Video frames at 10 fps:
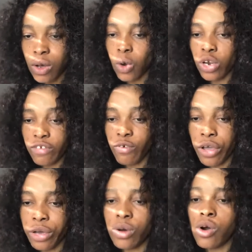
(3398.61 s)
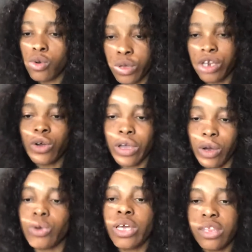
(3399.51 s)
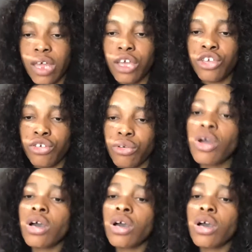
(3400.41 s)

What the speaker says: Olive oil or cooking oil. Okay, thank you.